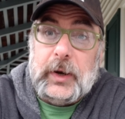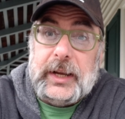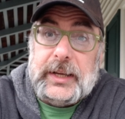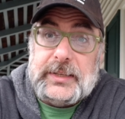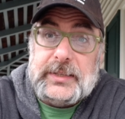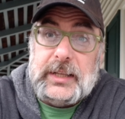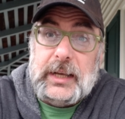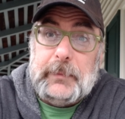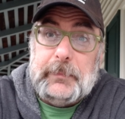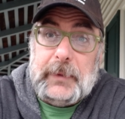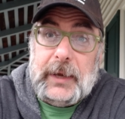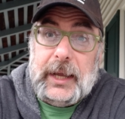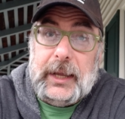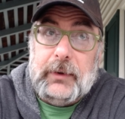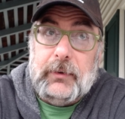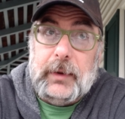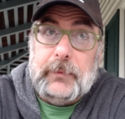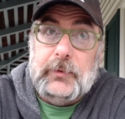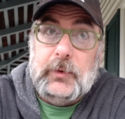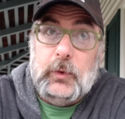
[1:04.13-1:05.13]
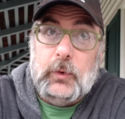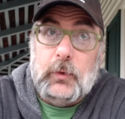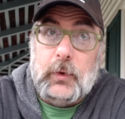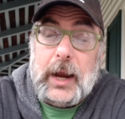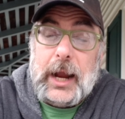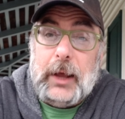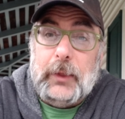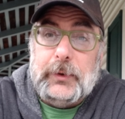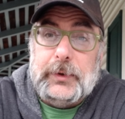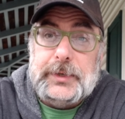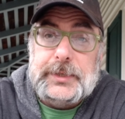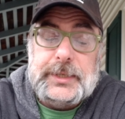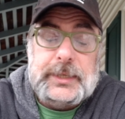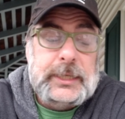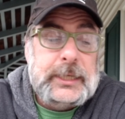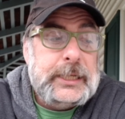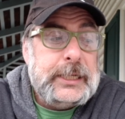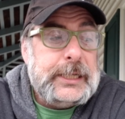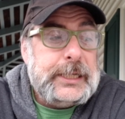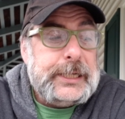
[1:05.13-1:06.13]
I stopped by, grabbed two crowlers.
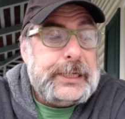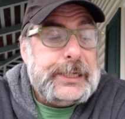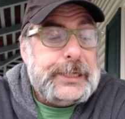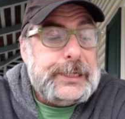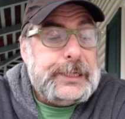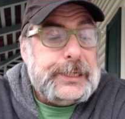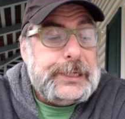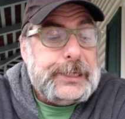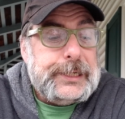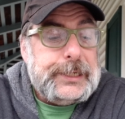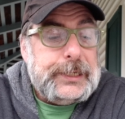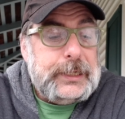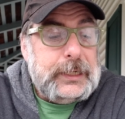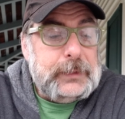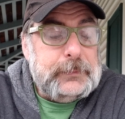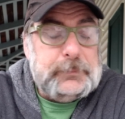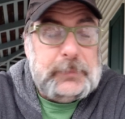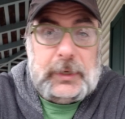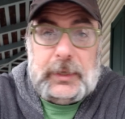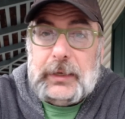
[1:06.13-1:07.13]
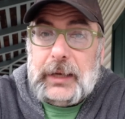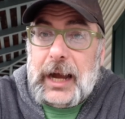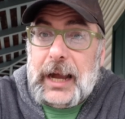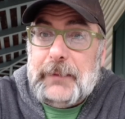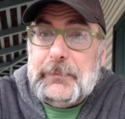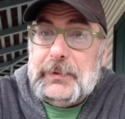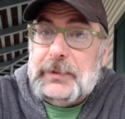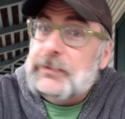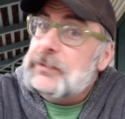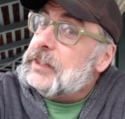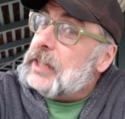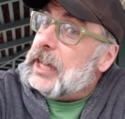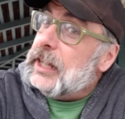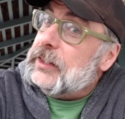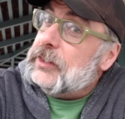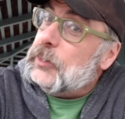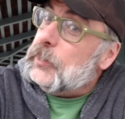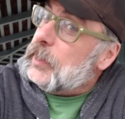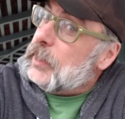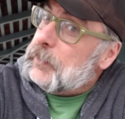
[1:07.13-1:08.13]
But I've been kind
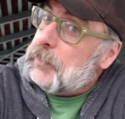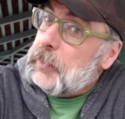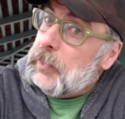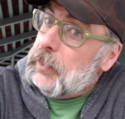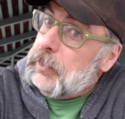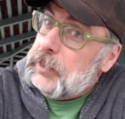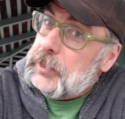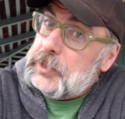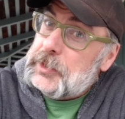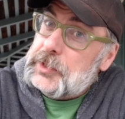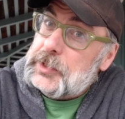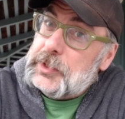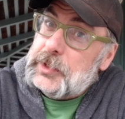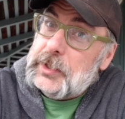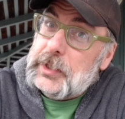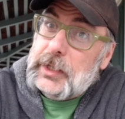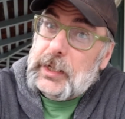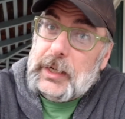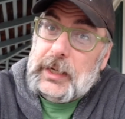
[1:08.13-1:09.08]
of doing a purge